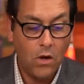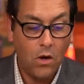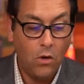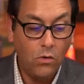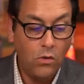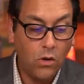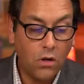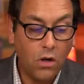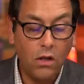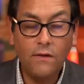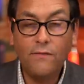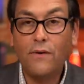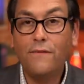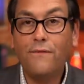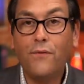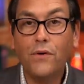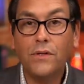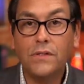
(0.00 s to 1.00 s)
Oh, look, all you of
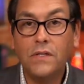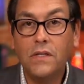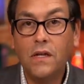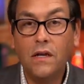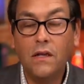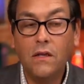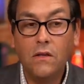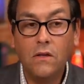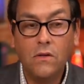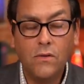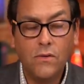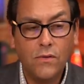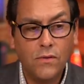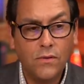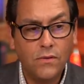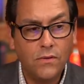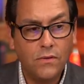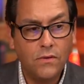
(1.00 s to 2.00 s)
our forks and knives. my
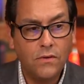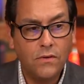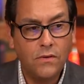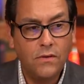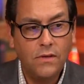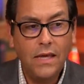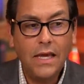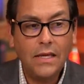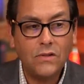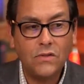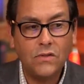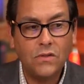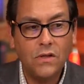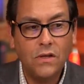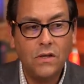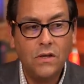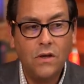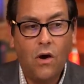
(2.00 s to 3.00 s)
nightmare. Yes,
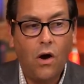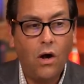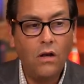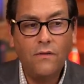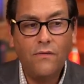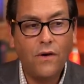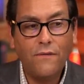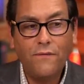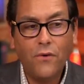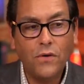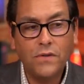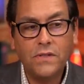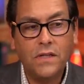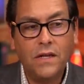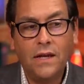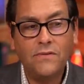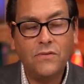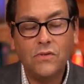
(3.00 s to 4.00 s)
all of our forks
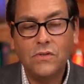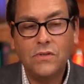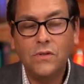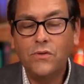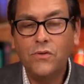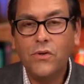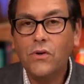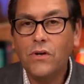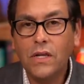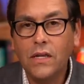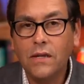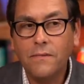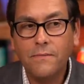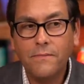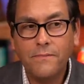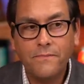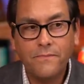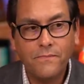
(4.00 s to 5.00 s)
and knives Jennifer are still dirty. The,
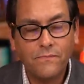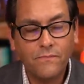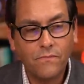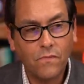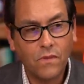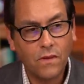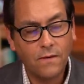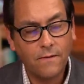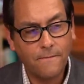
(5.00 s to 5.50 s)
all these